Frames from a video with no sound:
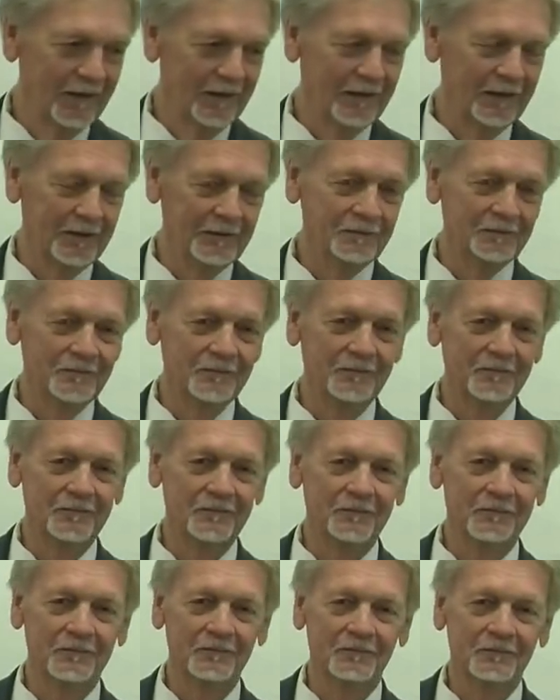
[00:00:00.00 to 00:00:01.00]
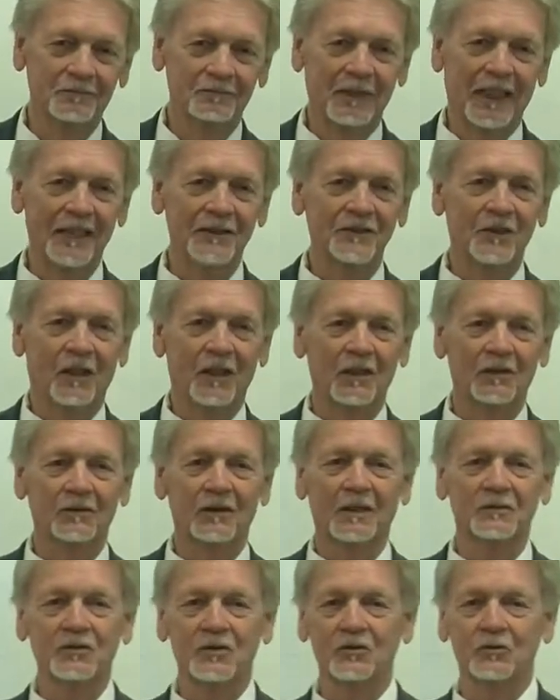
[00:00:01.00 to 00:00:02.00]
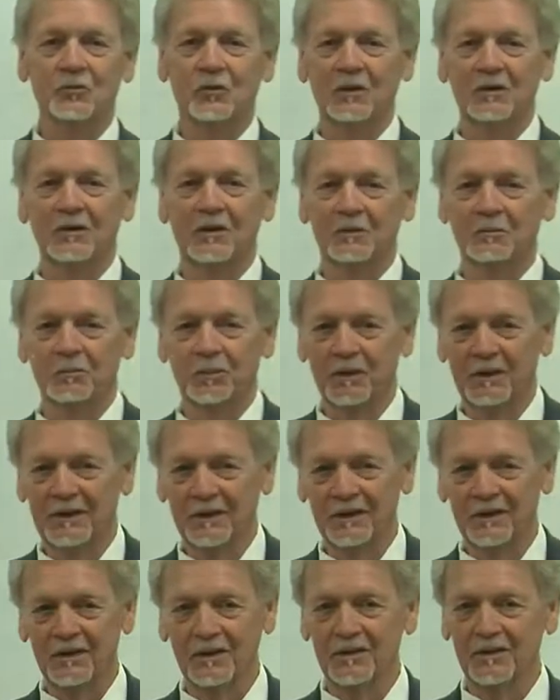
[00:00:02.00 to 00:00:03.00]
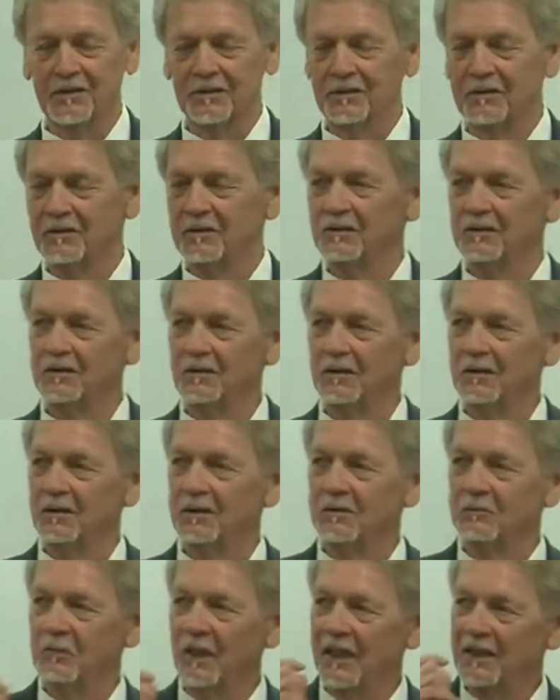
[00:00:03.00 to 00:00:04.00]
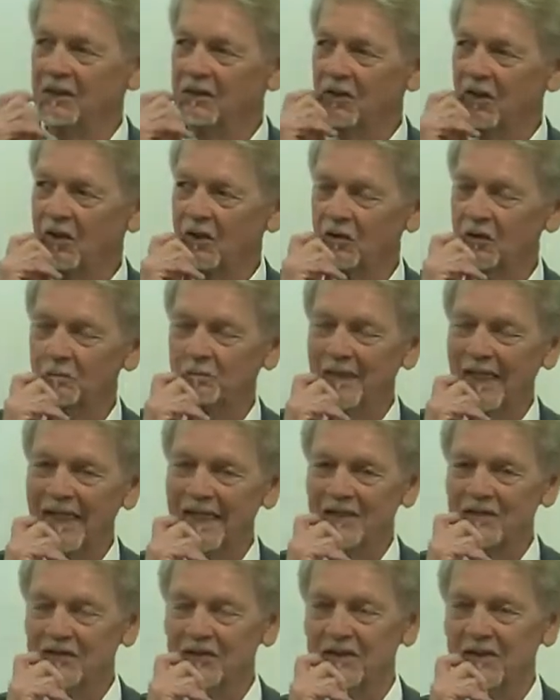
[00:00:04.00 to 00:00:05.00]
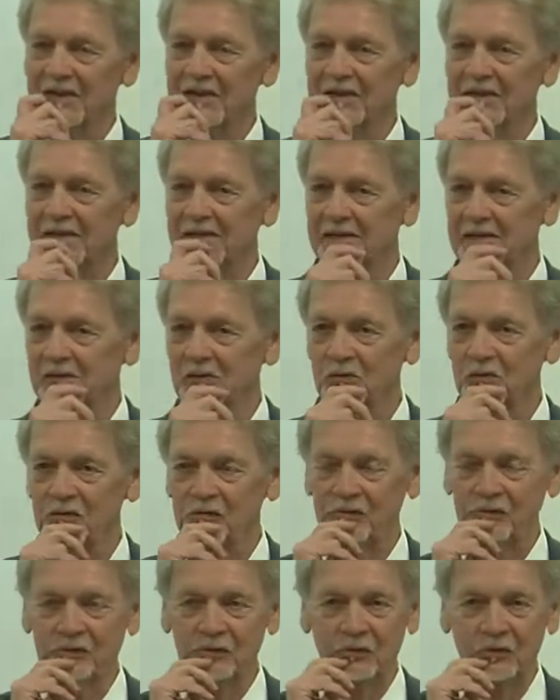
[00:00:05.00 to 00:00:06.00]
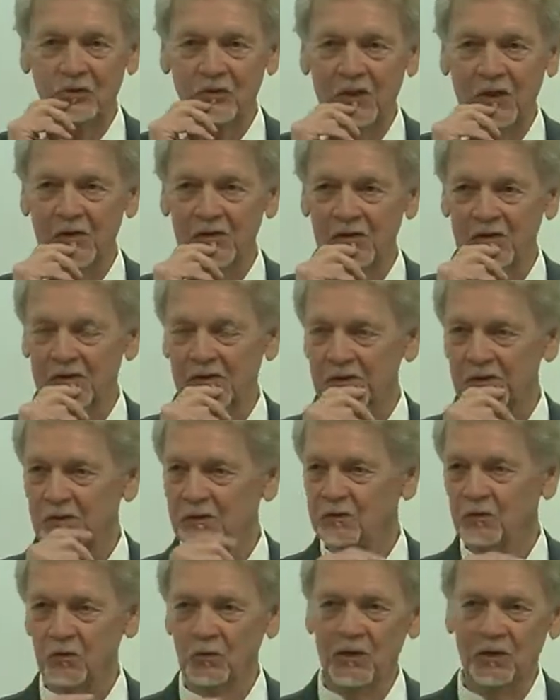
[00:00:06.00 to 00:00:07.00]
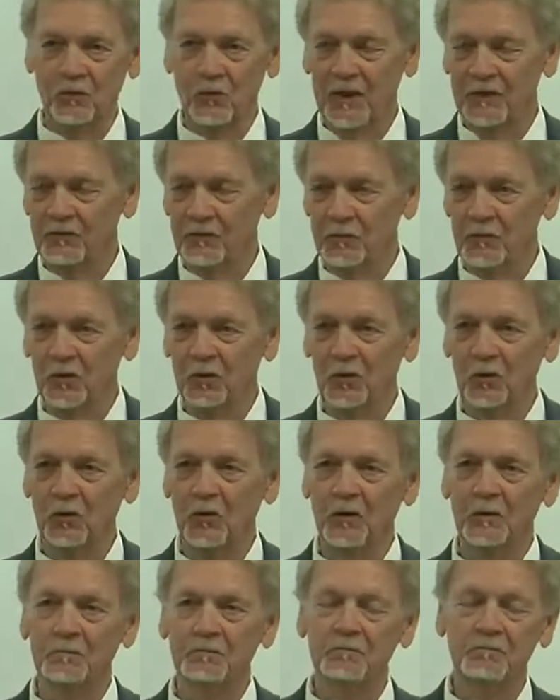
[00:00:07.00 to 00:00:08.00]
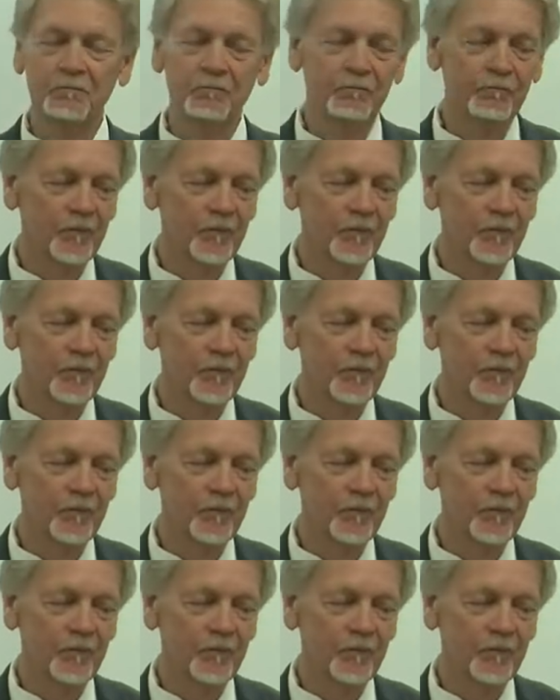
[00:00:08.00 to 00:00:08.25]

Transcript: Um, my daughter, I just want to complete this. My daughter backslid, lost, went away from the Lord,